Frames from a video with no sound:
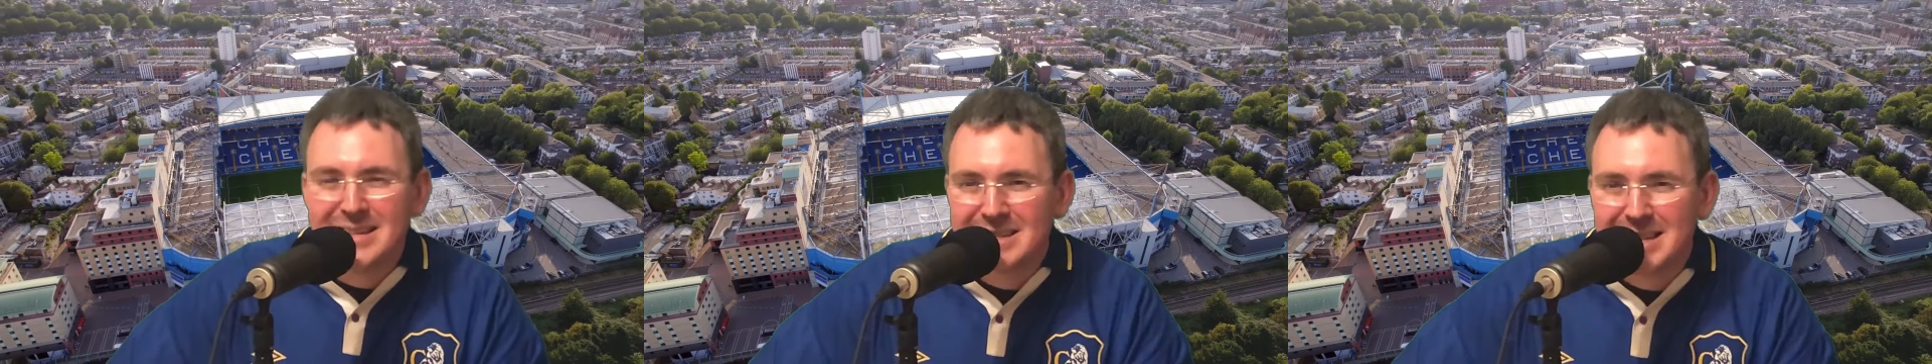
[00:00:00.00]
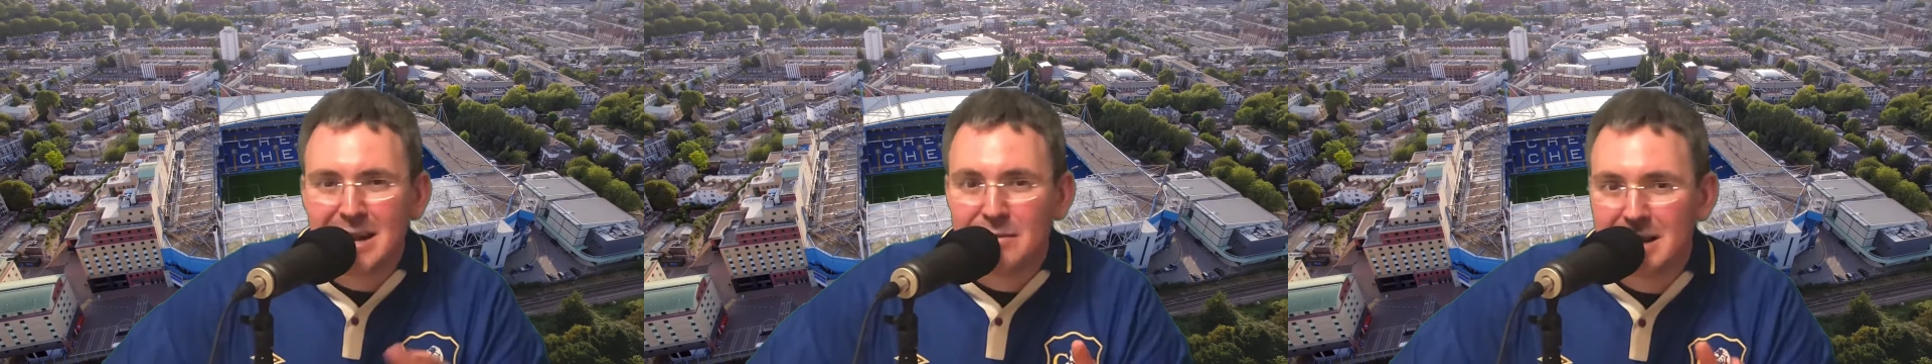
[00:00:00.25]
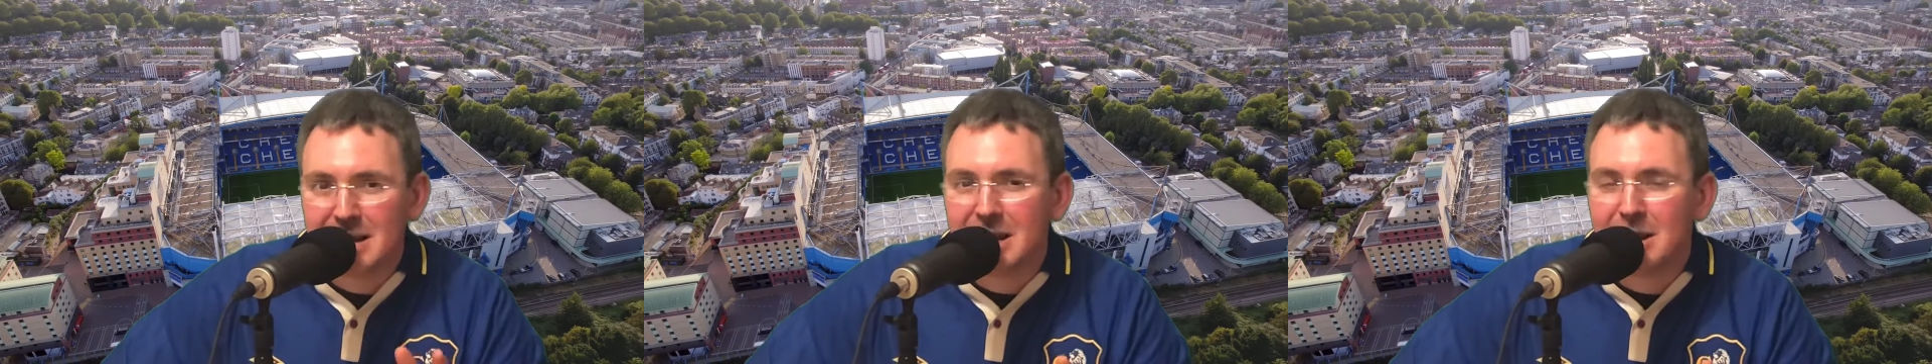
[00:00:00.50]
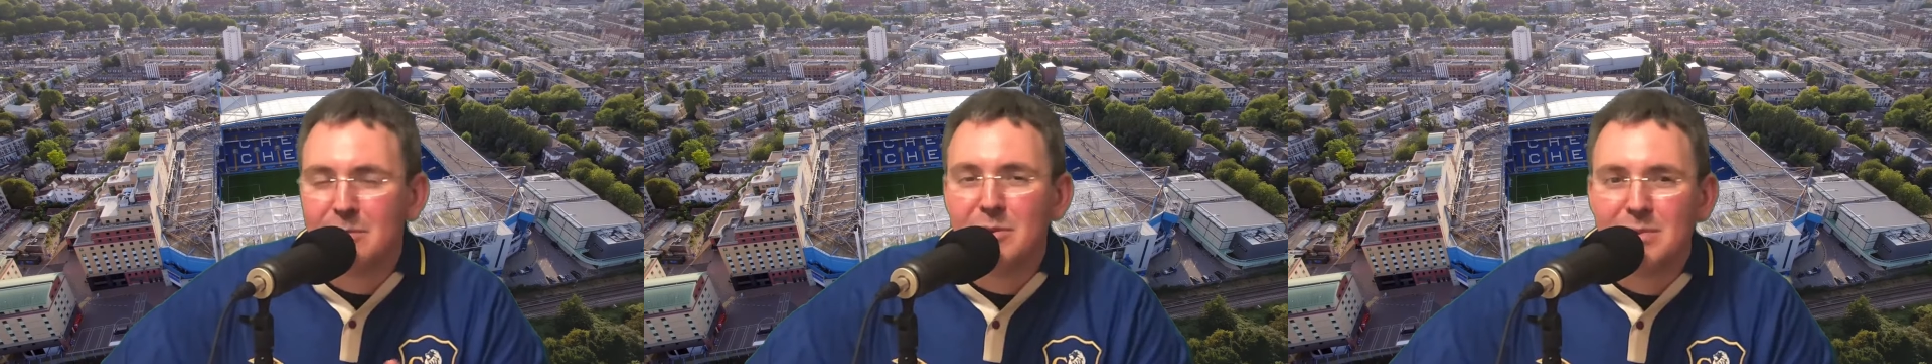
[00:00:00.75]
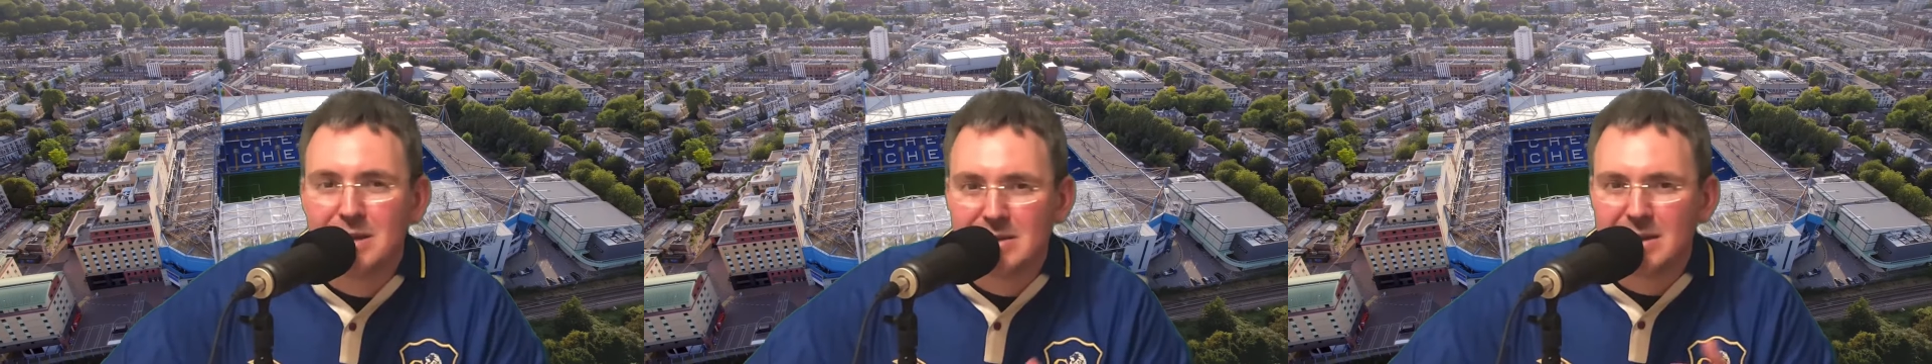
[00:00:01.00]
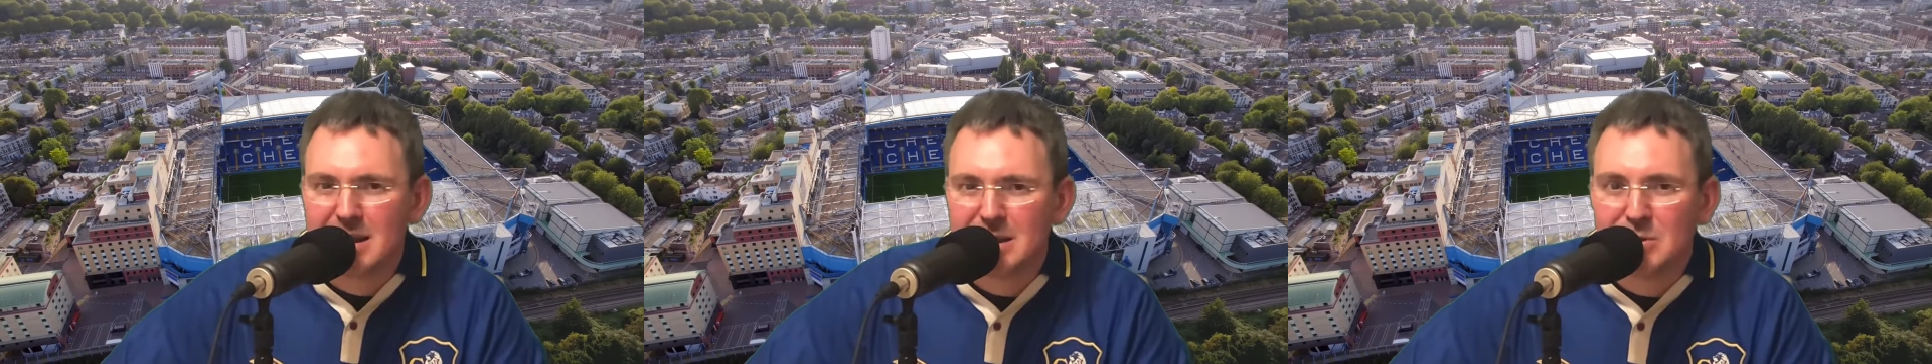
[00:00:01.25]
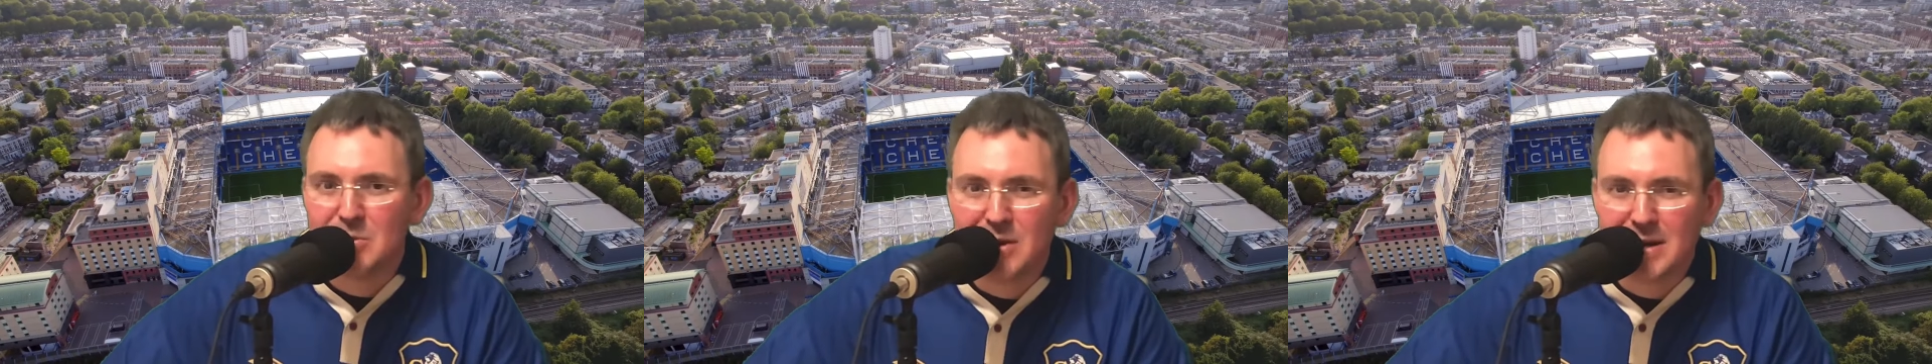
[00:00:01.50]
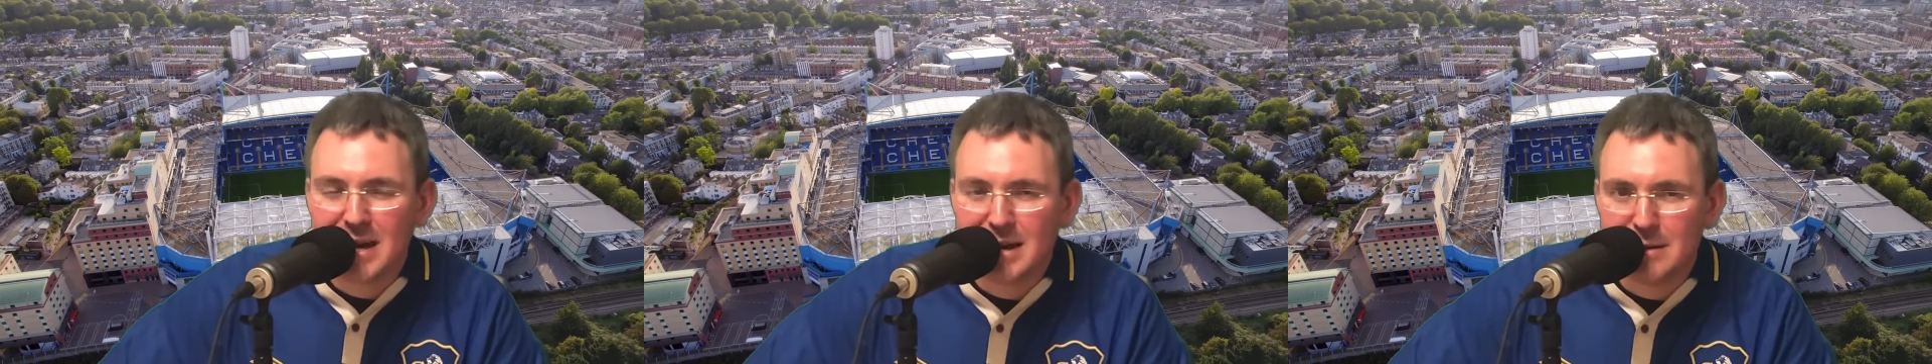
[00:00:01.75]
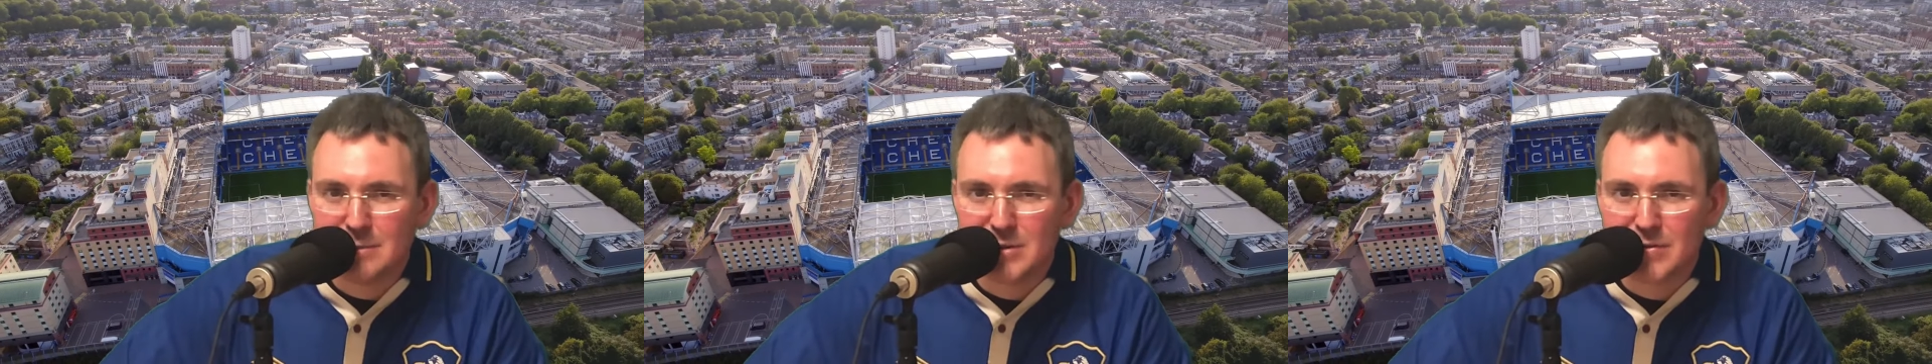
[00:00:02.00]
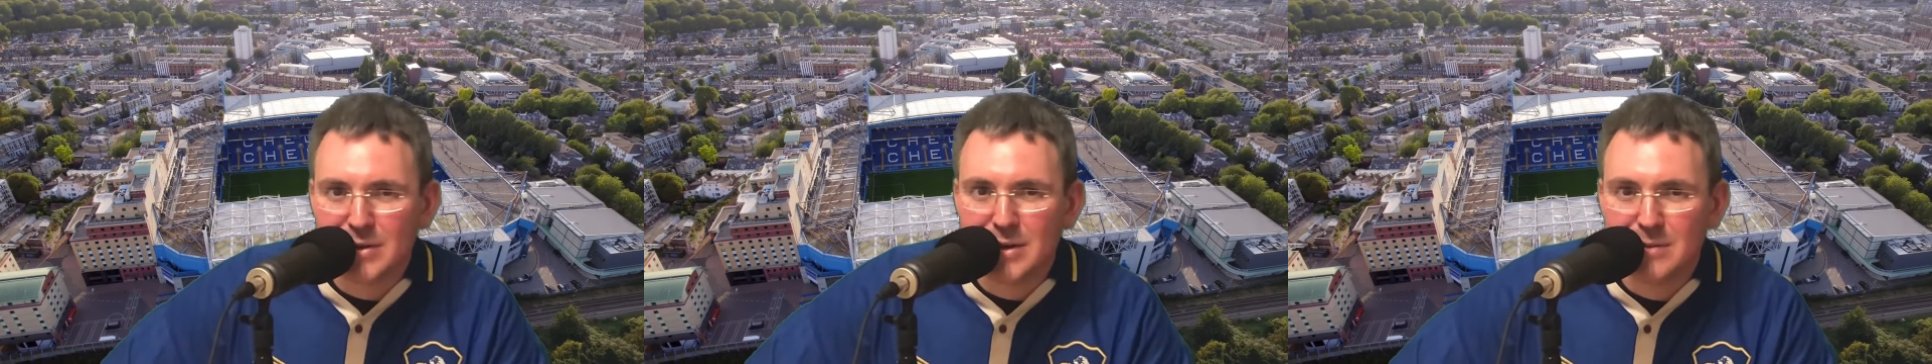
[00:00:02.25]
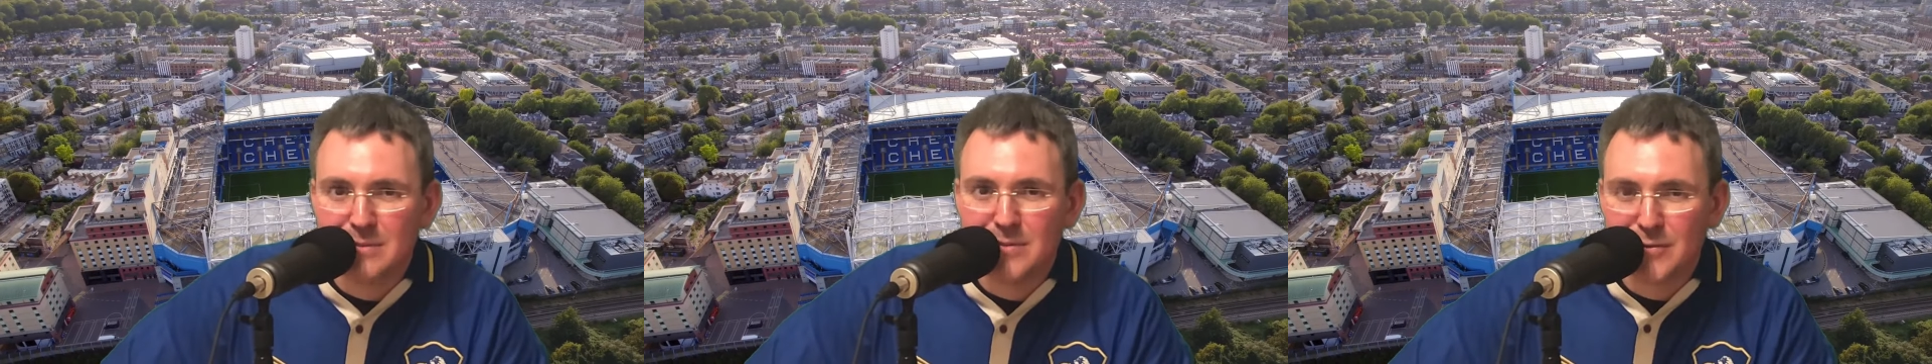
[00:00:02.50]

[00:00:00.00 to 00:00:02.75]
you can tell I've had a couple because I had to work out it was three